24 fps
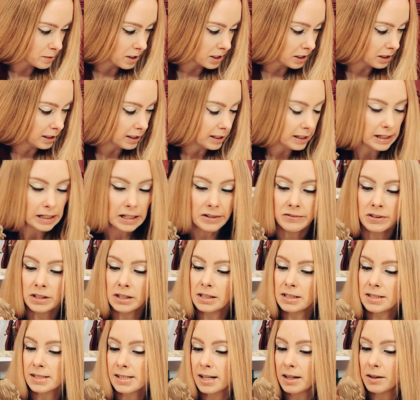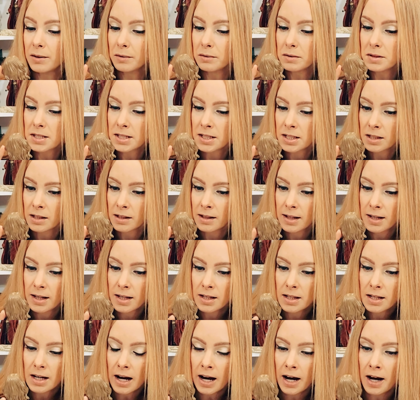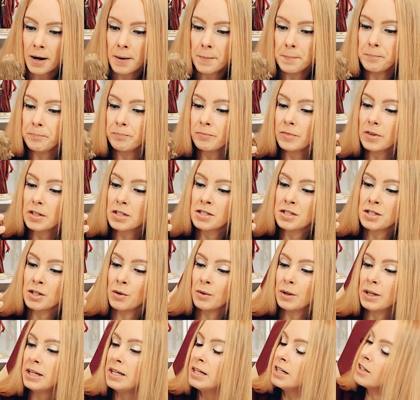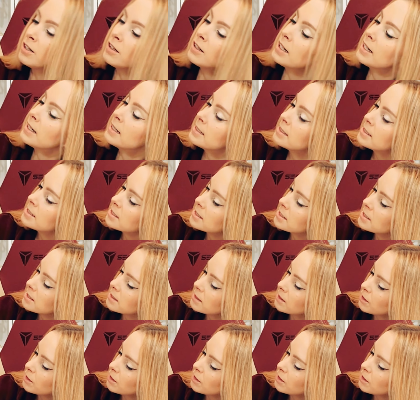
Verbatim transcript: We're gonna like even this out. So here is